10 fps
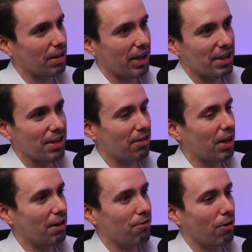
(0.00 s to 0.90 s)
kids out
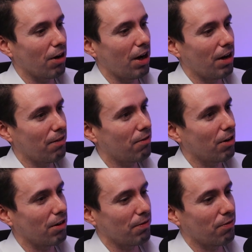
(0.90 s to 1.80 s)
there
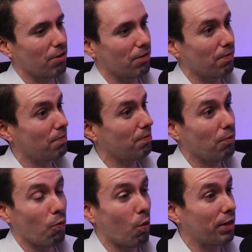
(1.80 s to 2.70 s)
for
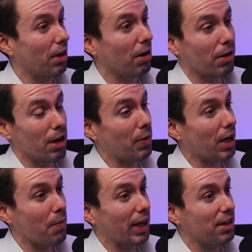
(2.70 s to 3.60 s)
what they're going to be
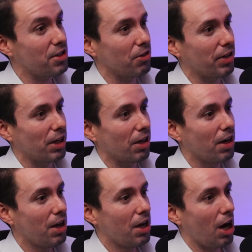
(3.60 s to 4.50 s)
coming into here
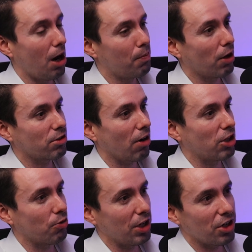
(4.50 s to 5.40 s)
post
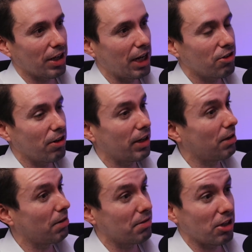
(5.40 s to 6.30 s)
graduation,
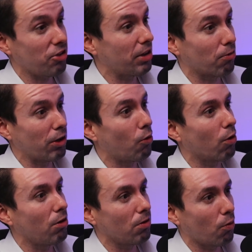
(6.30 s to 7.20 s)
entering essentially the real
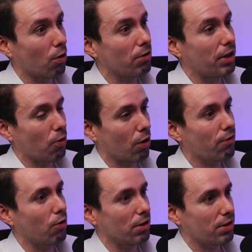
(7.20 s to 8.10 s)
world in the
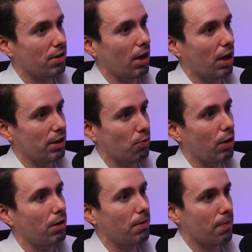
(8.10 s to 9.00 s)
workforce as well.